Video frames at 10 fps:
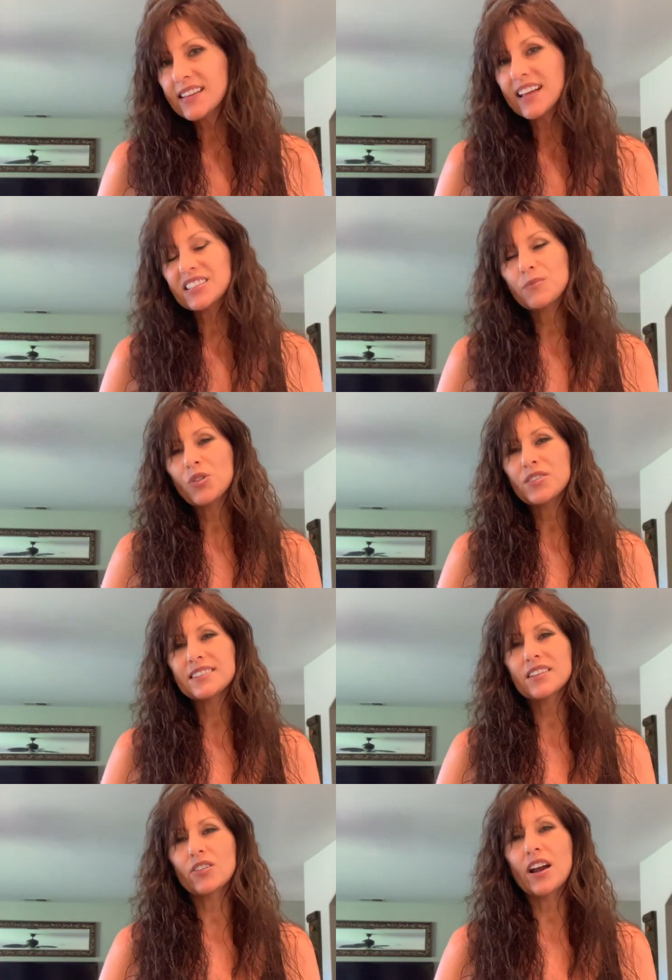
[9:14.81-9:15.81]

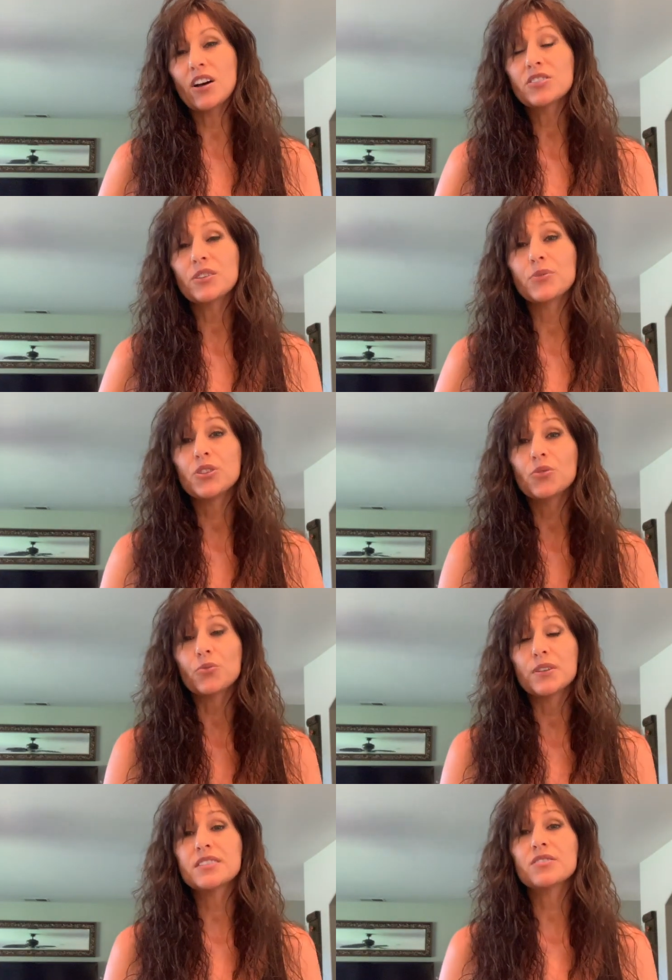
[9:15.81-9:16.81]
testimonies that are out there when you
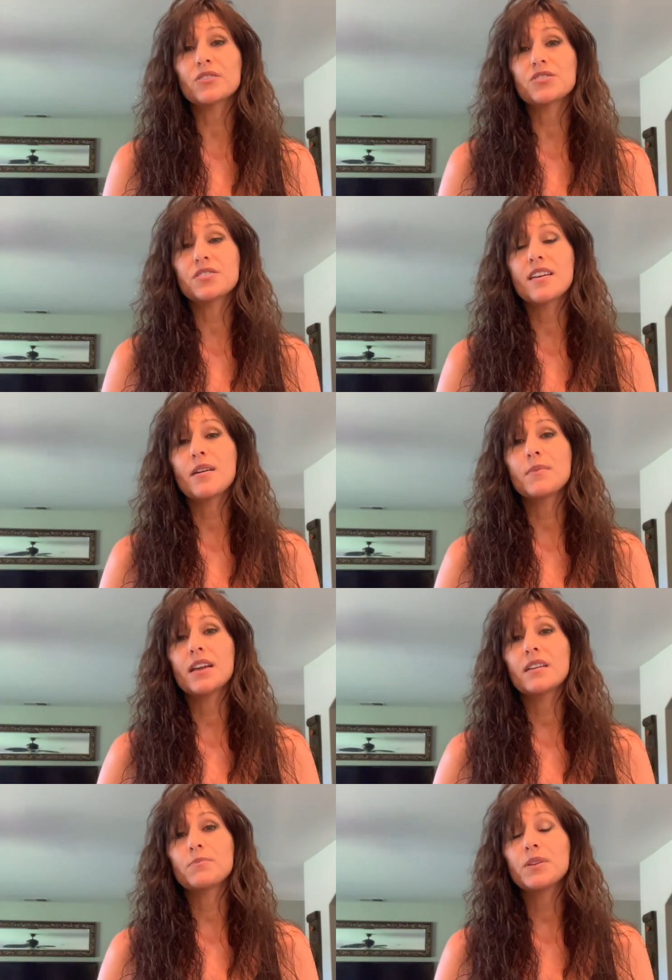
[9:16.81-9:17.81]
research them,
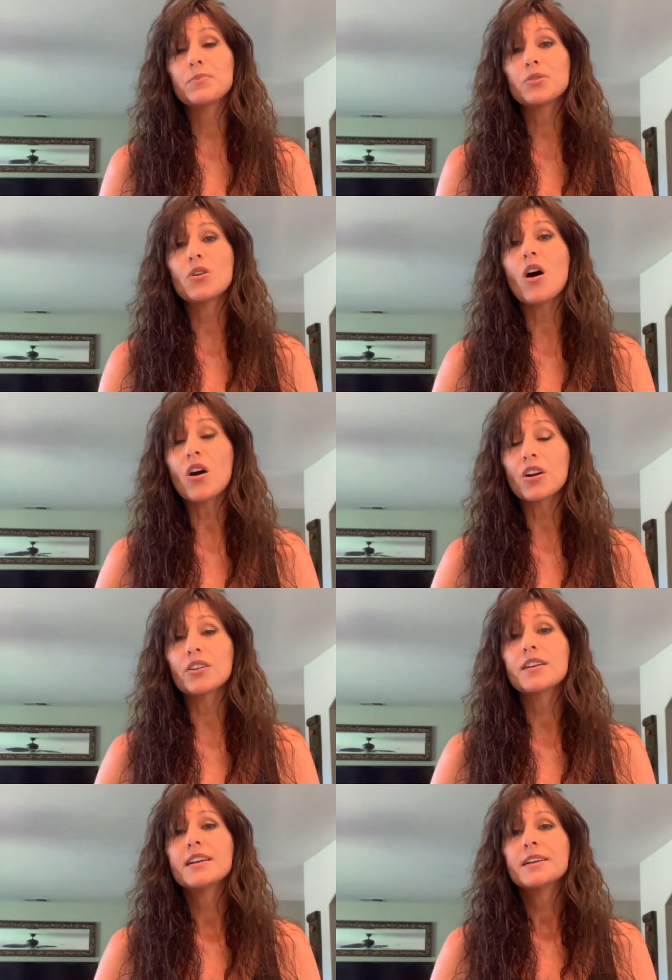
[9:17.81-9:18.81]
and people are